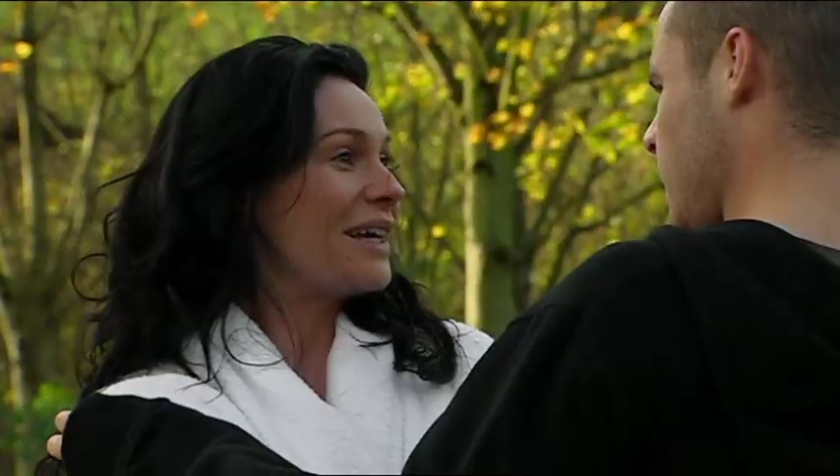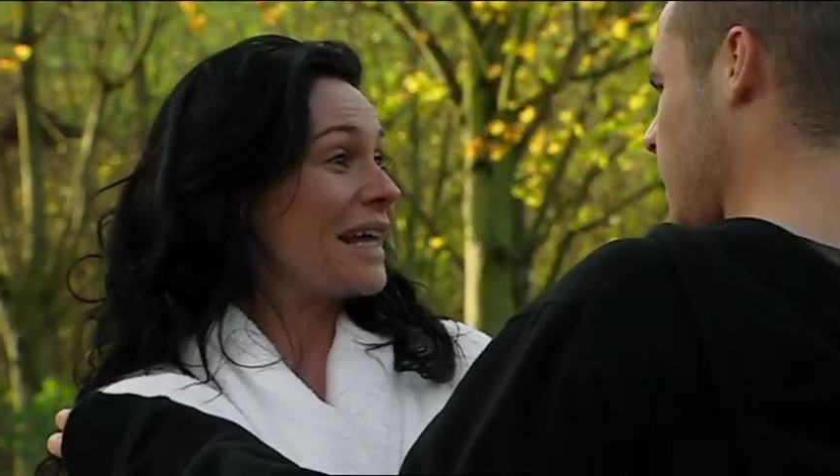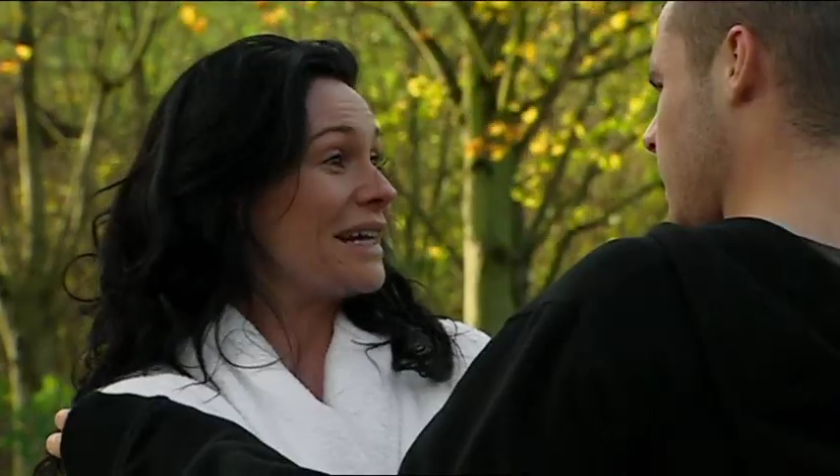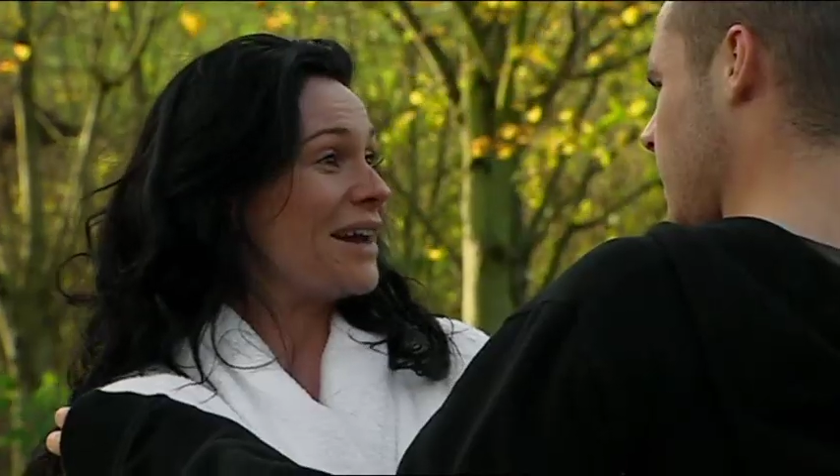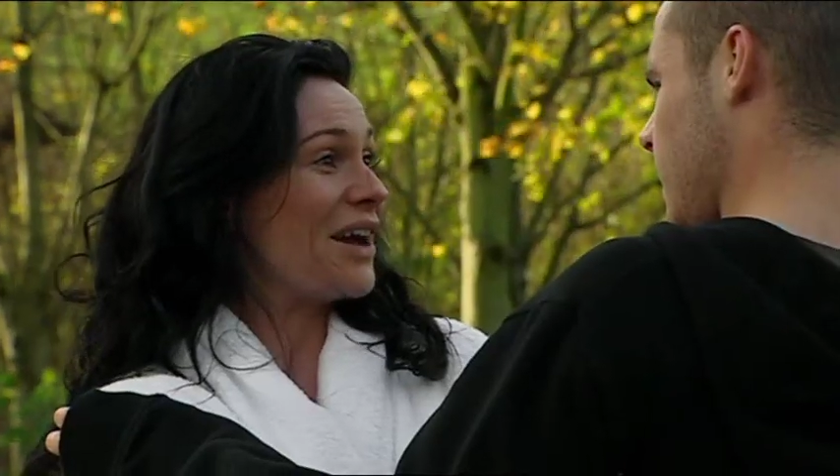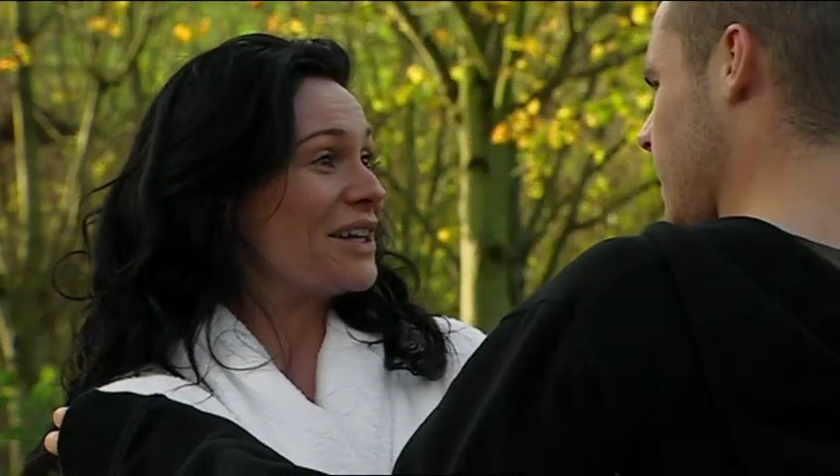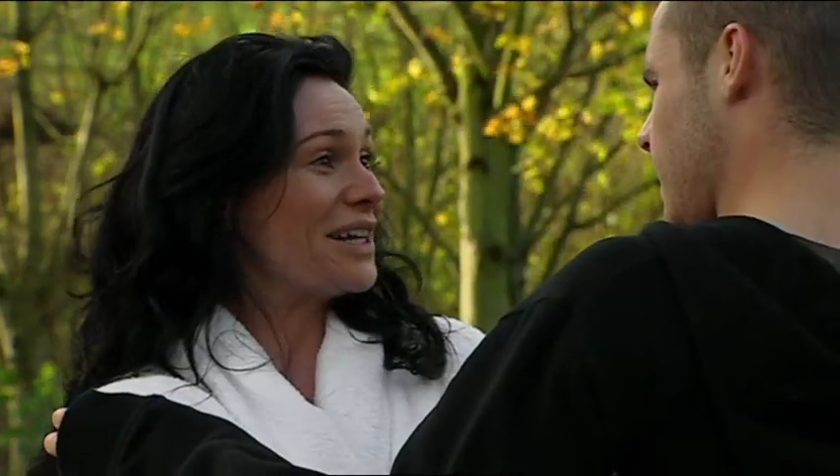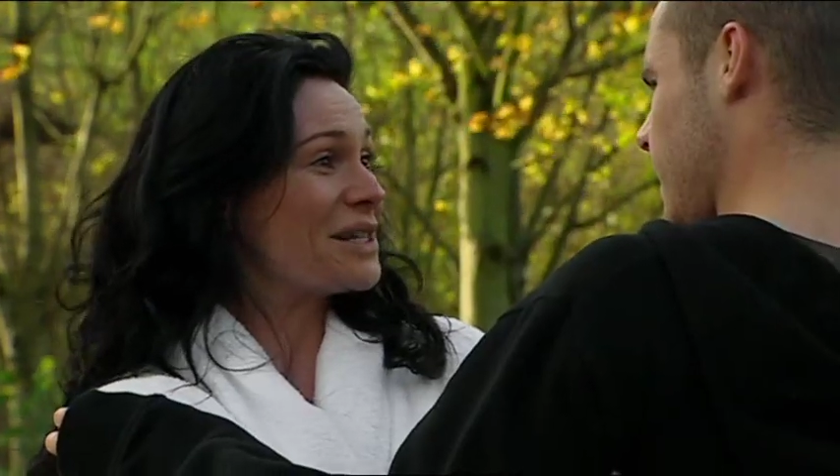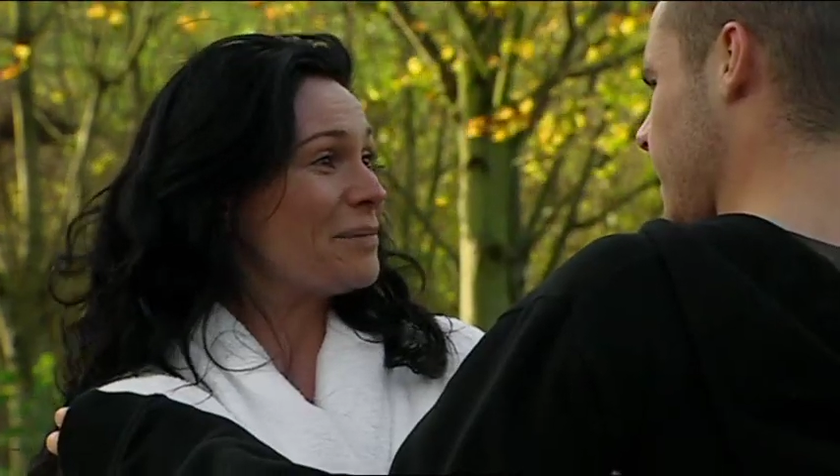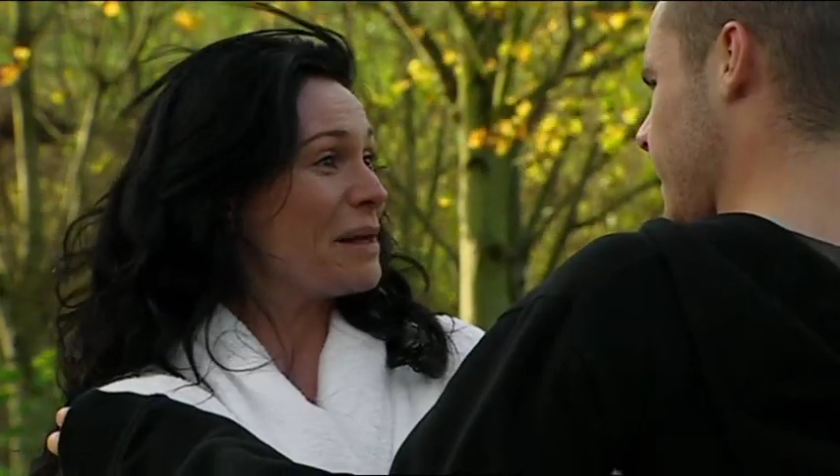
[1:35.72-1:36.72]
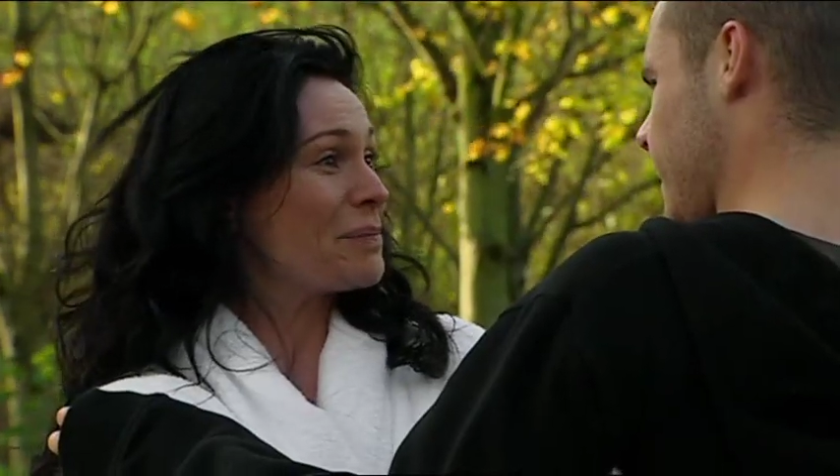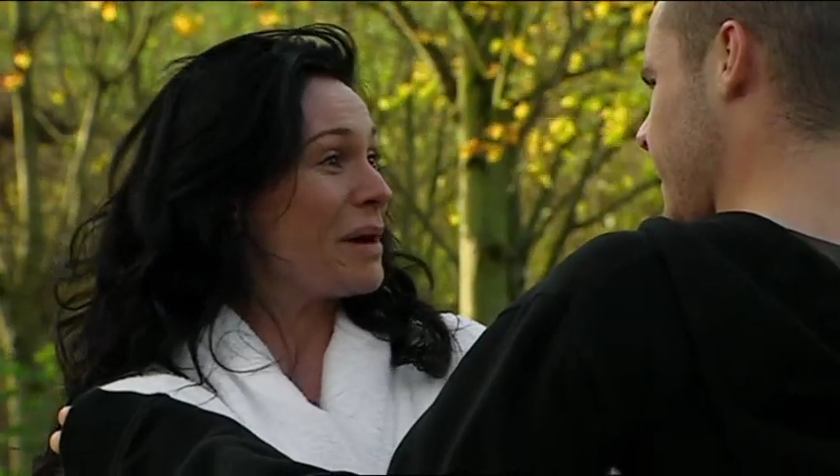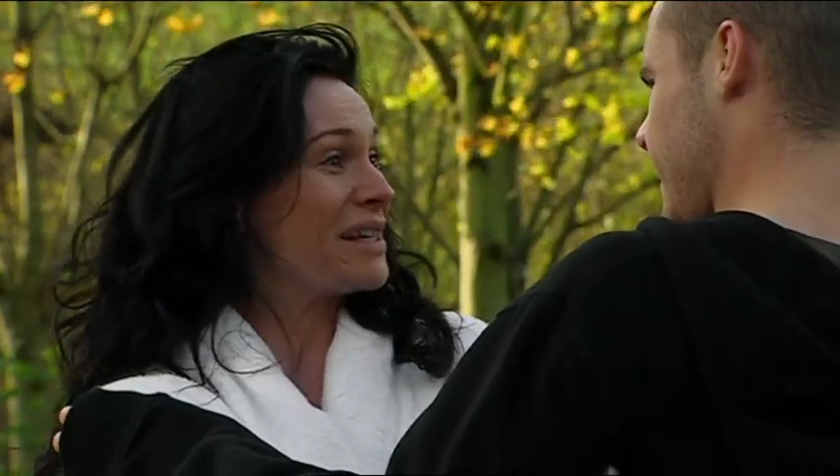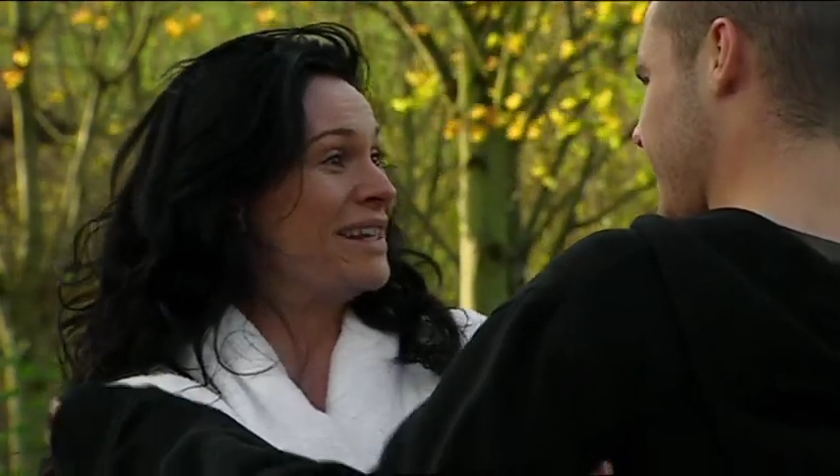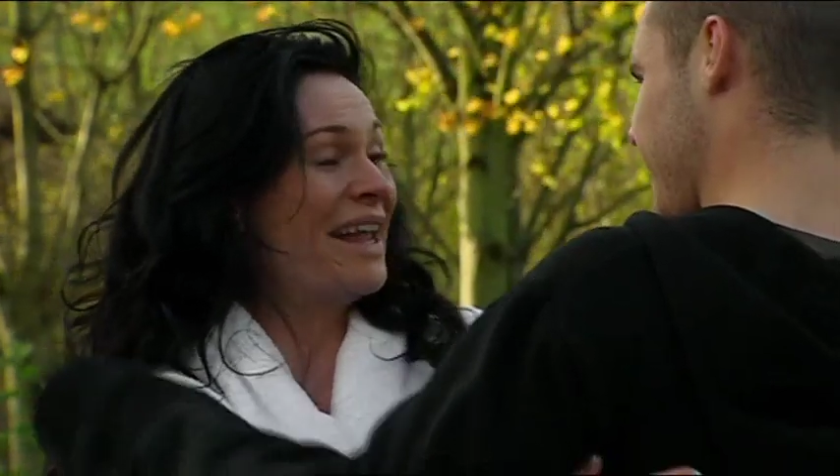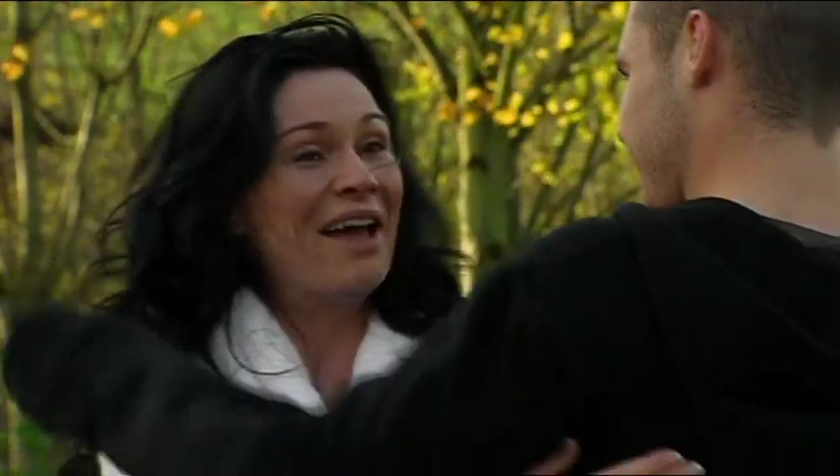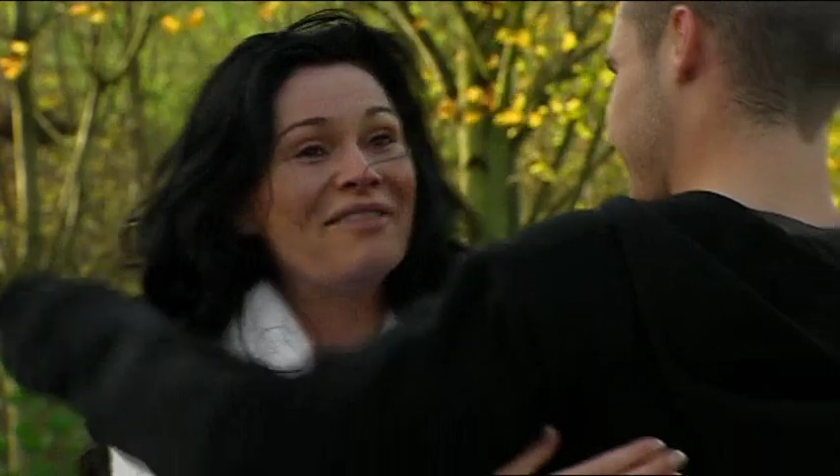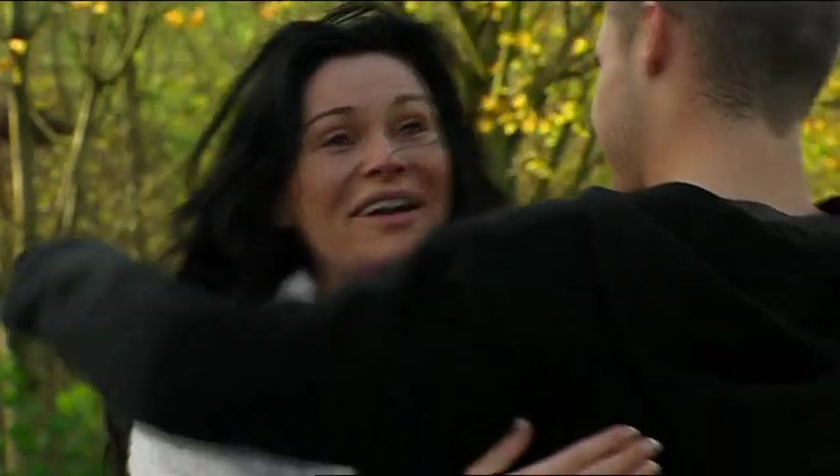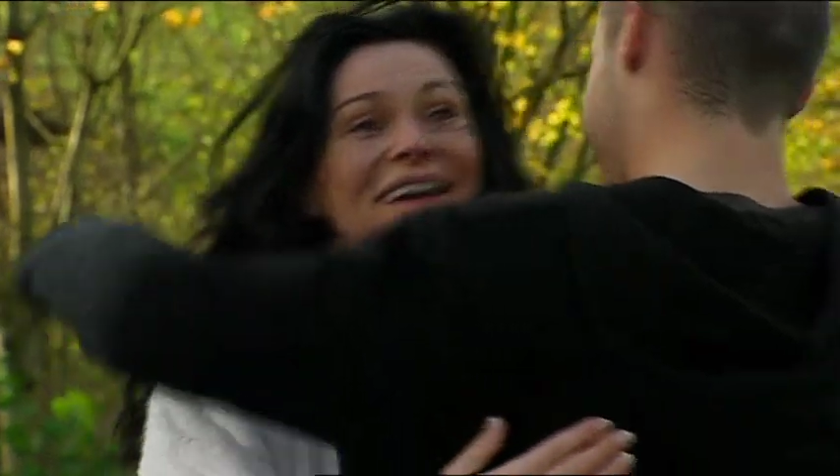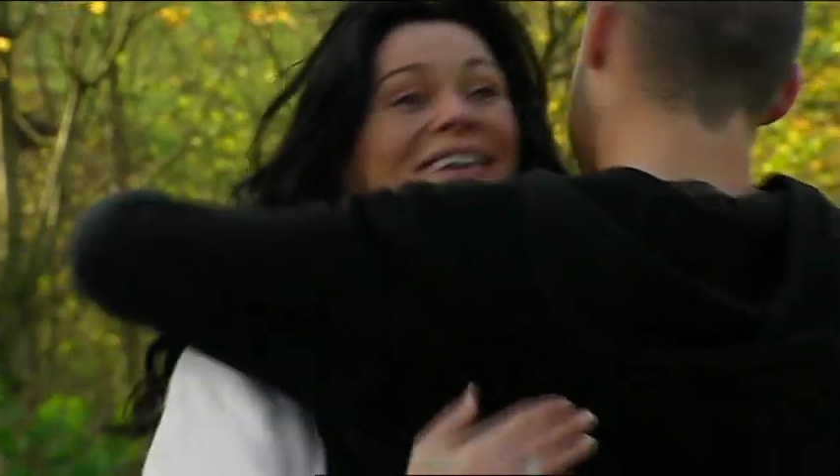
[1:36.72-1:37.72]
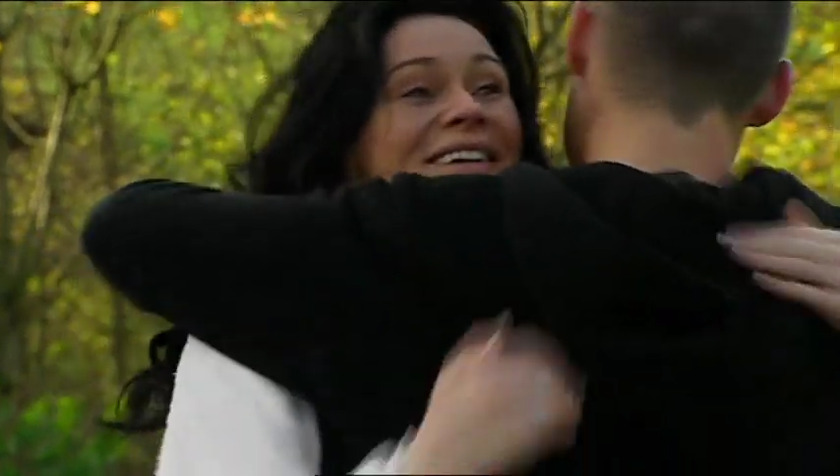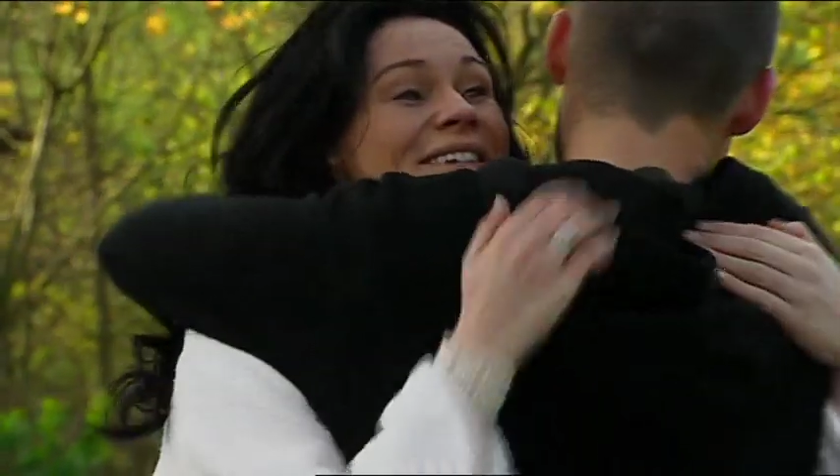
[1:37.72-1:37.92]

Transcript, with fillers: You're kidding, aren't you? It's the best present ever.